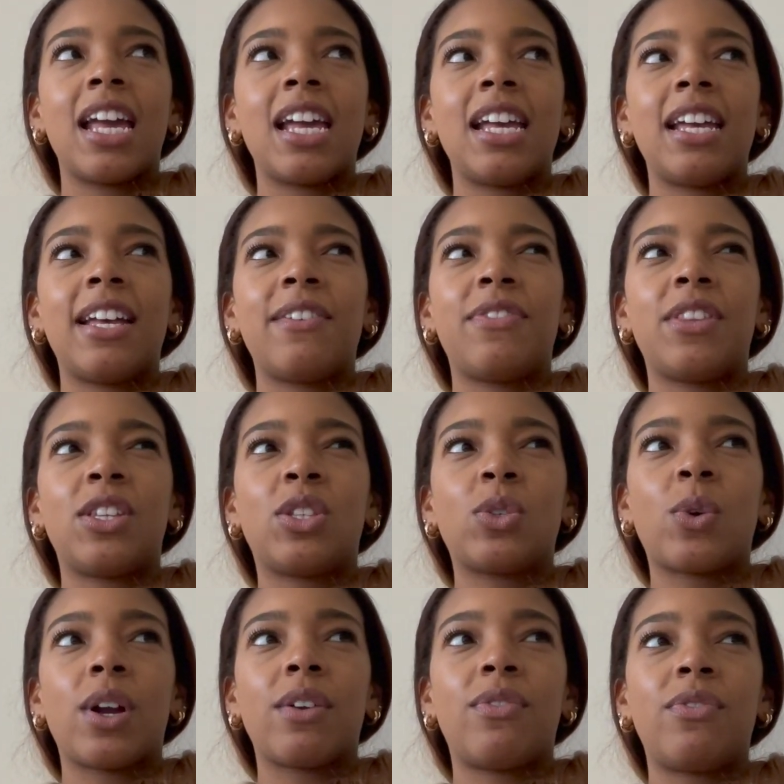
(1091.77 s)
if the
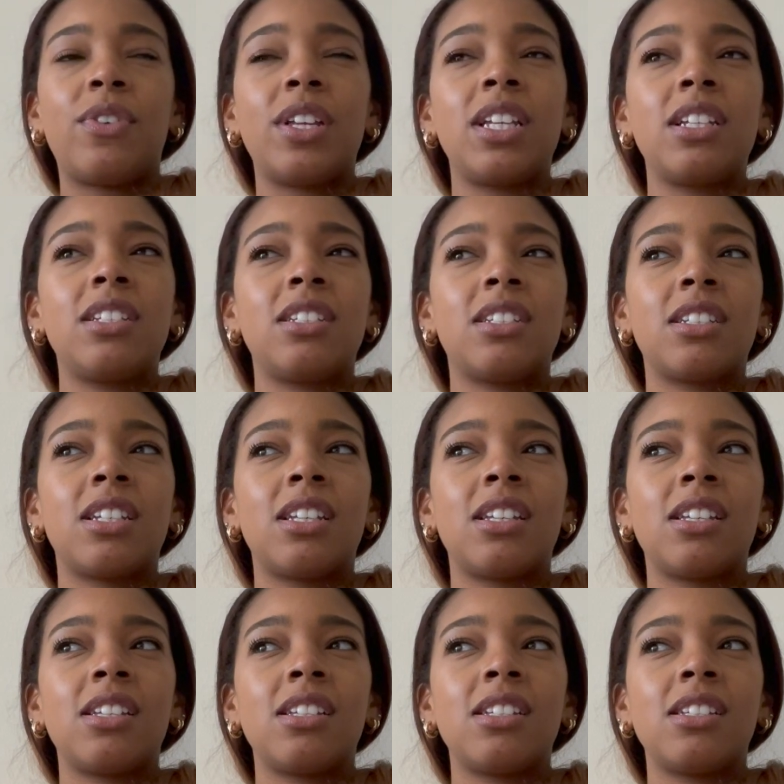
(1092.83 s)
square footage
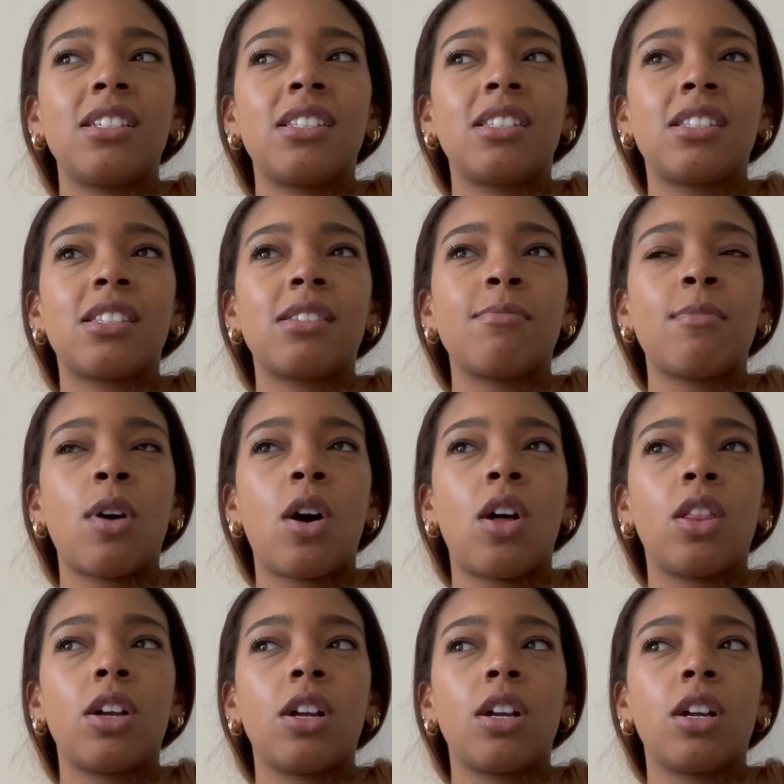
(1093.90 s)
is
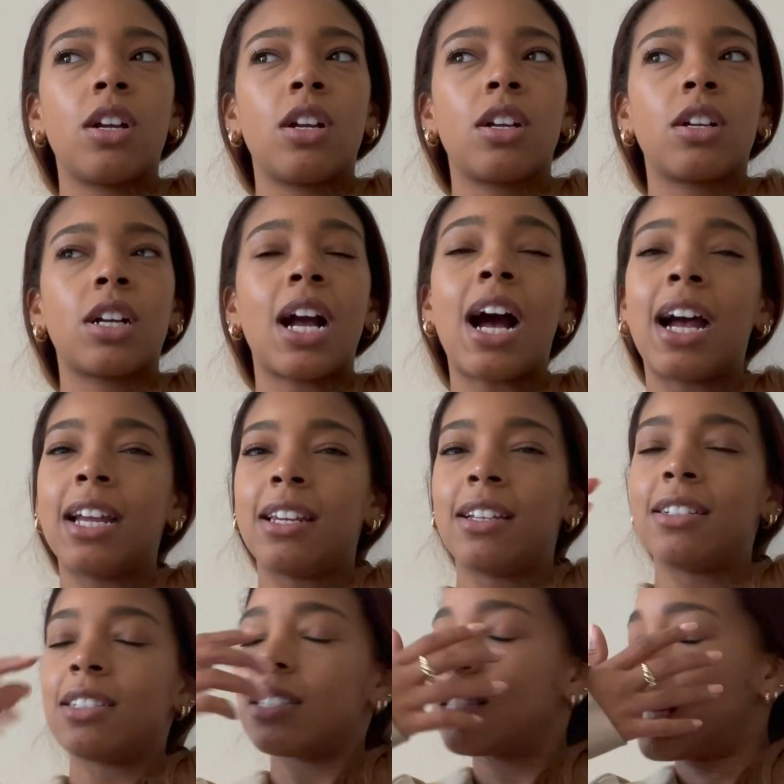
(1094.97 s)
smaller, kind
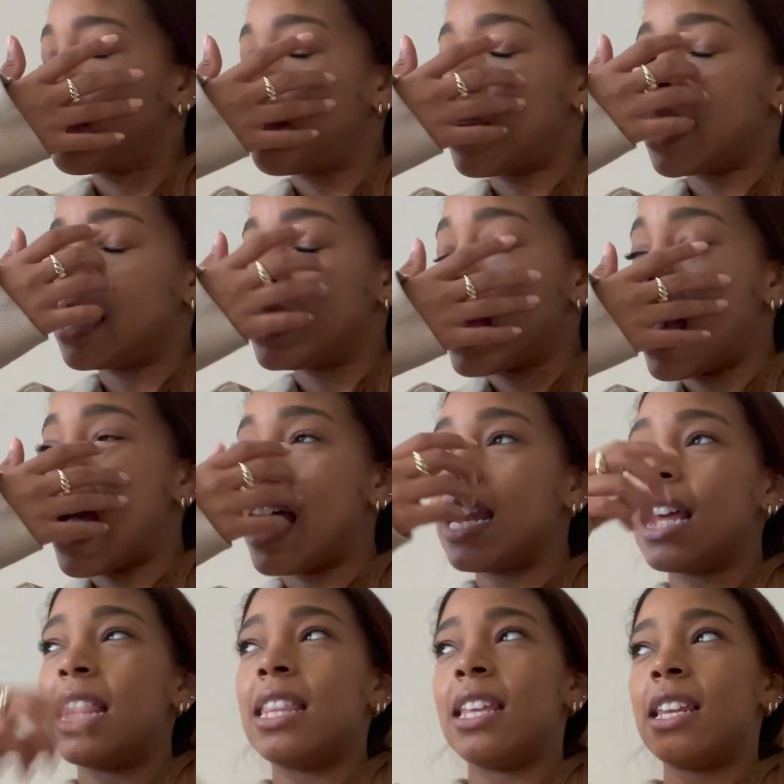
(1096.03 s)
of, just like by a
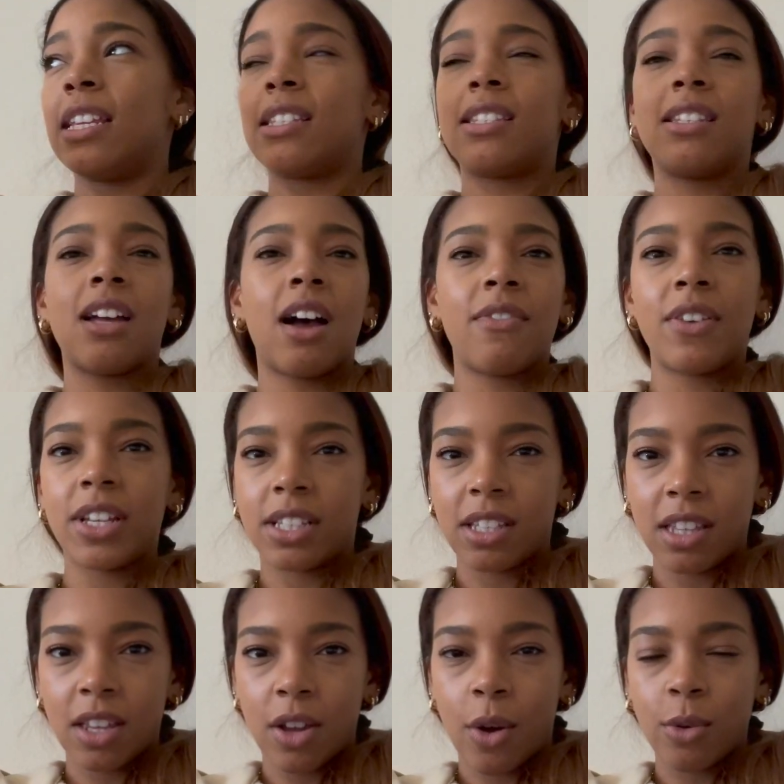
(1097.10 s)
tad, and then it's not
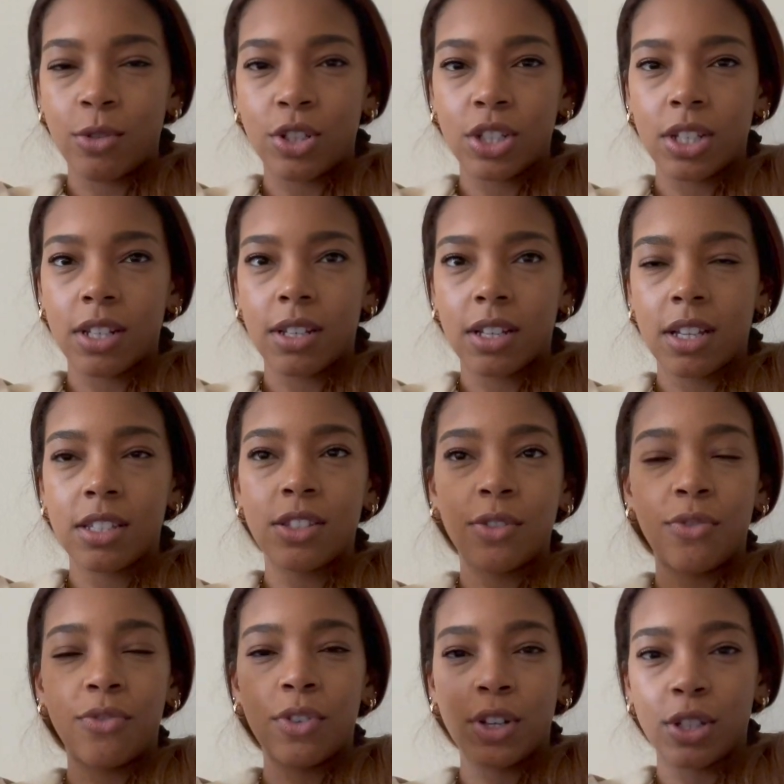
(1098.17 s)
facing the ocean? Because the
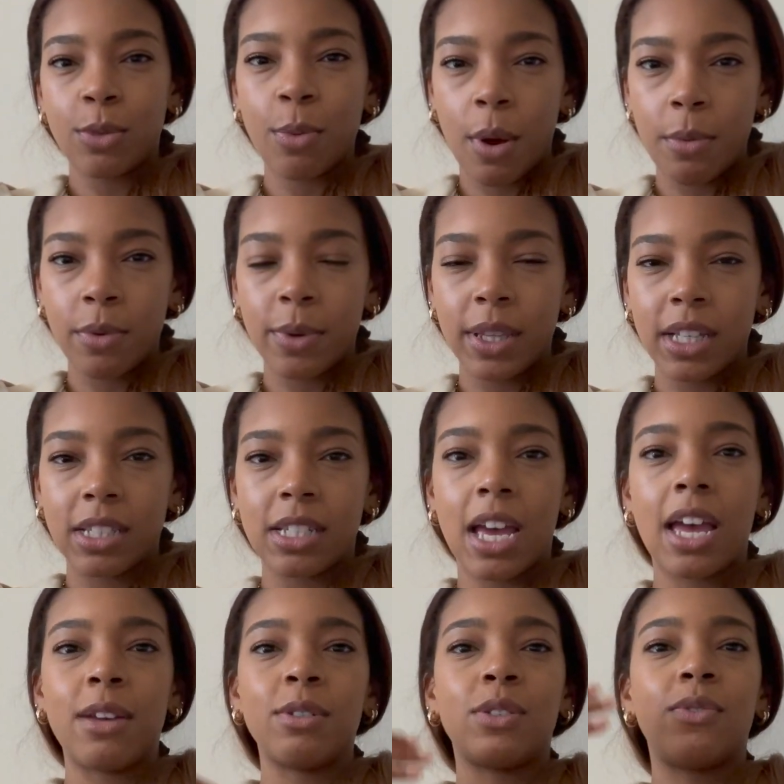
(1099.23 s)
first apartment we looked
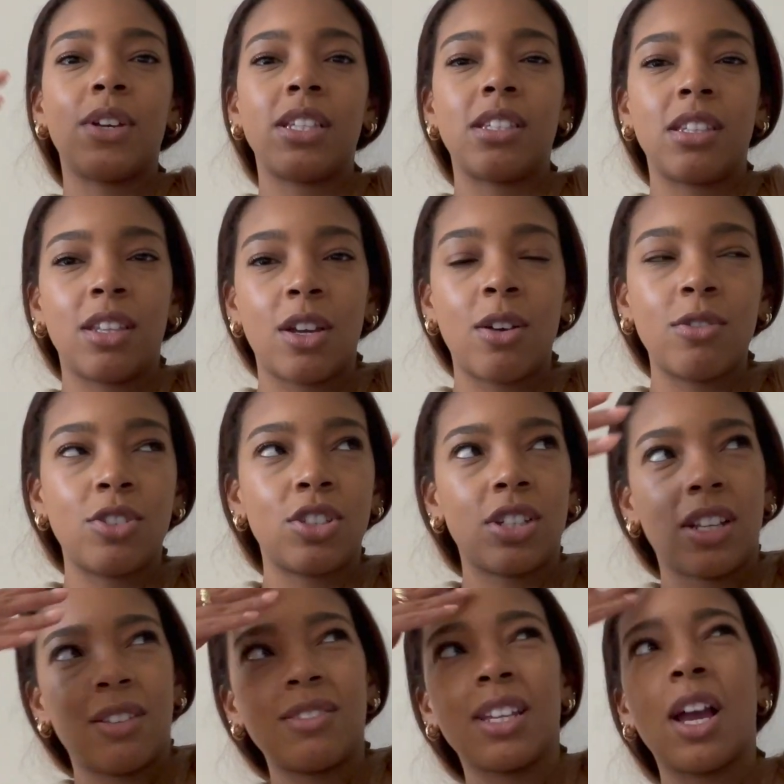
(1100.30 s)
at, it was facing the
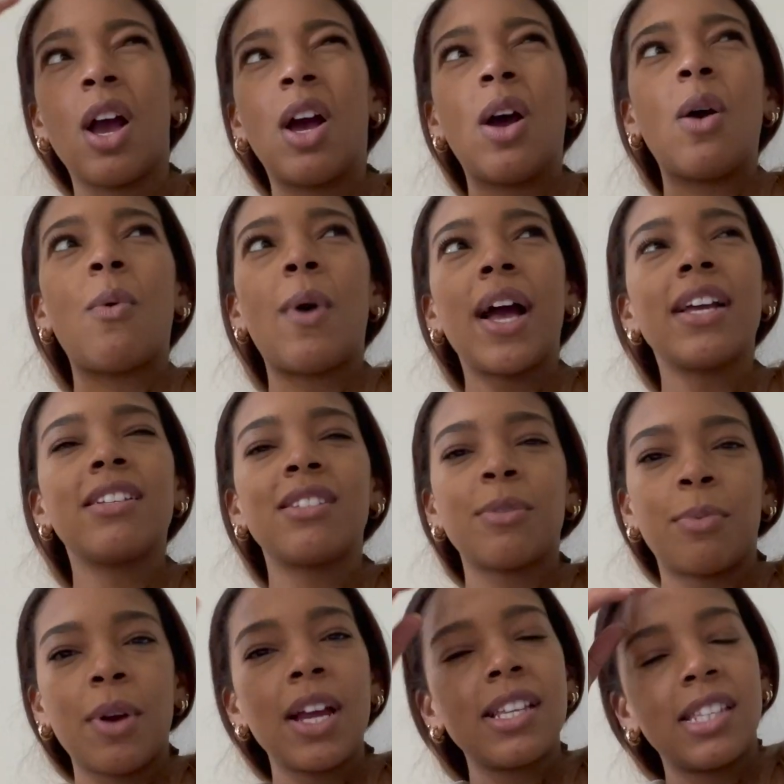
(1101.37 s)
ocean. I was like, why is the
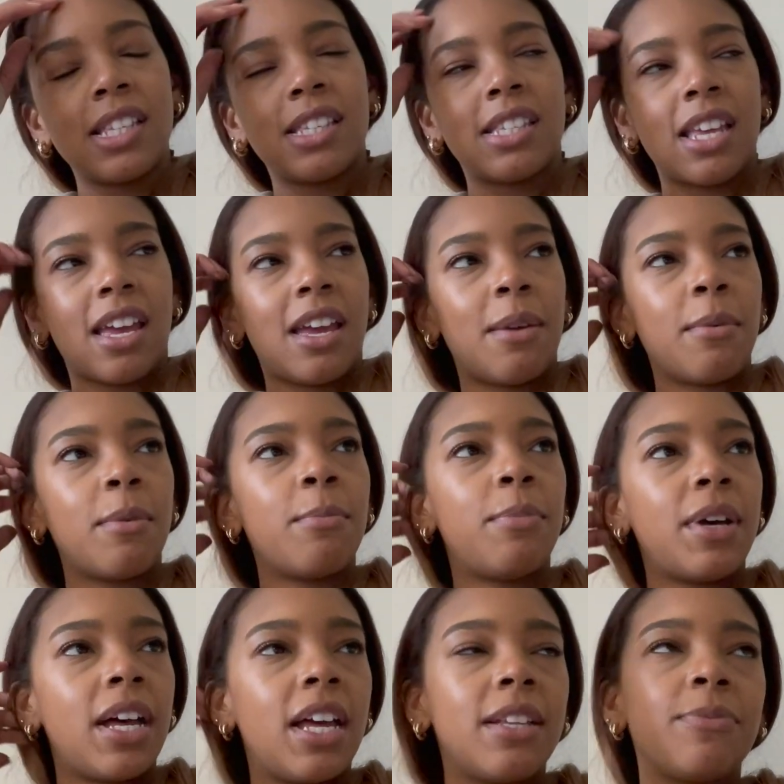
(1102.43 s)
price the same?
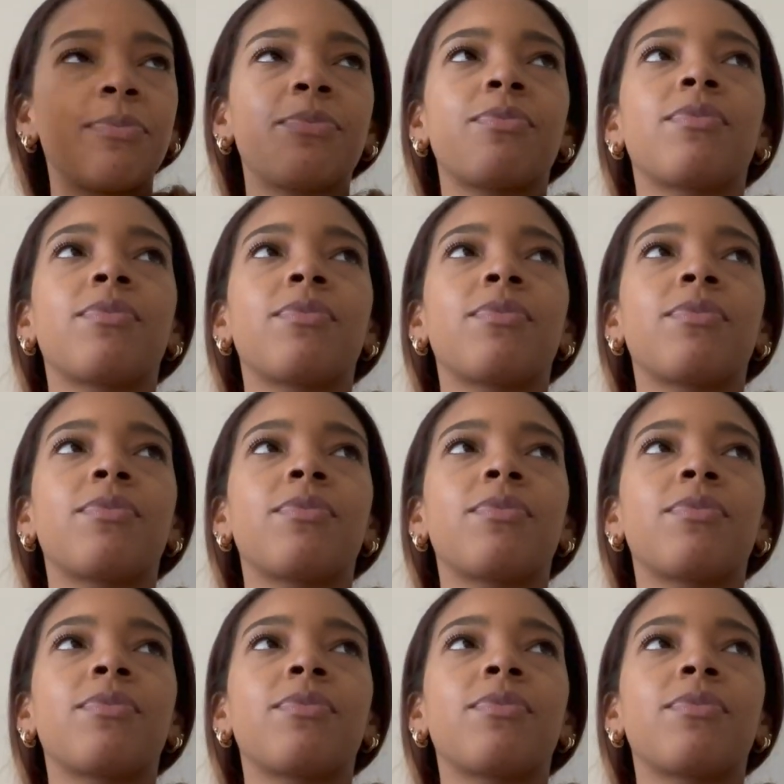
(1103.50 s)
But